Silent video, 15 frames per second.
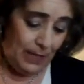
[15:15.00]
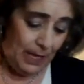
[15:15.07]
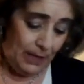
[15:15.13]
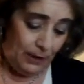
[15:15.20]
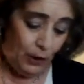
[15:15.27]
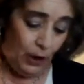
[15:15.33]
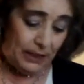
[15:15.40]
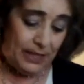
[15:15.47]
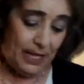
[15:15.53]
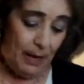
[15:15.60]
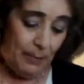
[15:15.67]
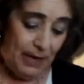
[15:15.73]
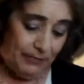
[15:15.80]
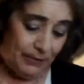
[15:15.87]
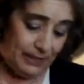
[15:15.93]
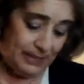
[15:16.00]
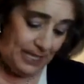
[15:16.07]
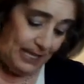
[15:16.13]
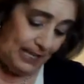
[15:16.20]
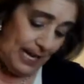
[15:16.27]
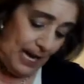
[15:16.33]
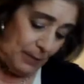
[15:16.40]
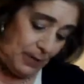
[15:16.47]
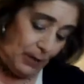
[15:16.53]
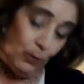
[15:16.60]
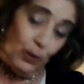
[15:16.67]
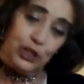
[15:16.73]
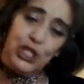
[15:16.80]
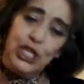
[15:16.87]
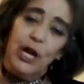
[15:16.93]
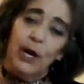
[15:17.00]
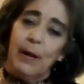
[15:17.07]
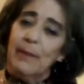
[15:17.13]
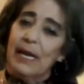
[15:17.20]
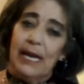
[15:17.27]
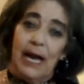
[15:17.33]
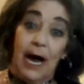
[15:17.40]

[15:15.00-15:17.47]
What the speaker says: Not that I'm ever at the Academy Awards. You know what I mean?